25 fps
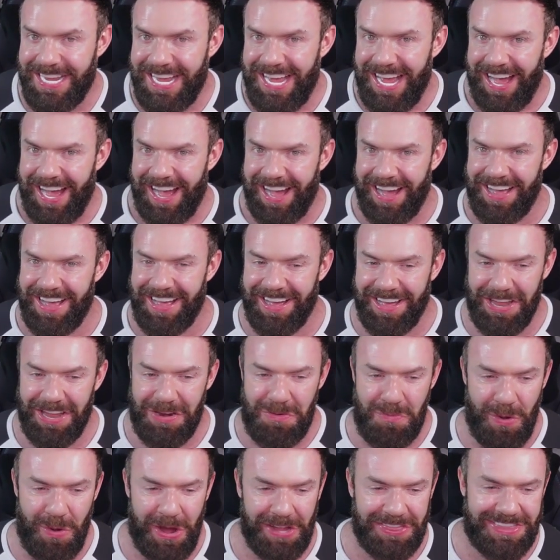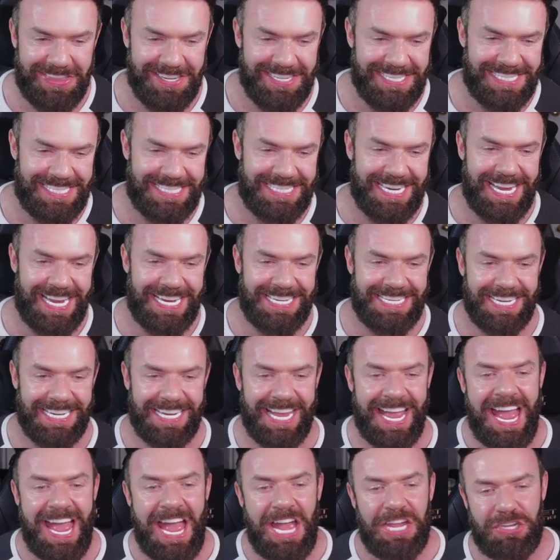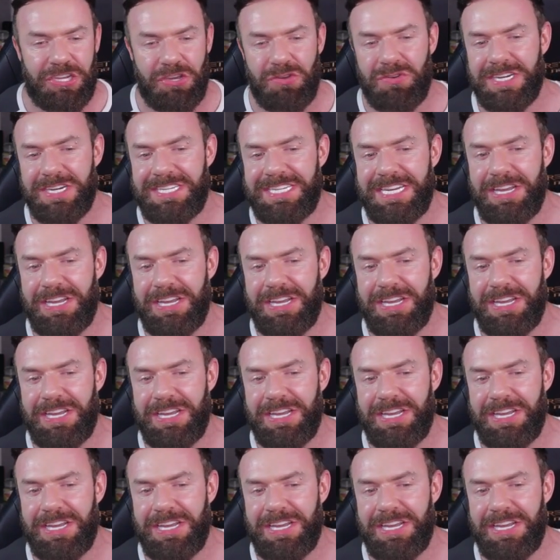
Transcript: on what they're stating. Unity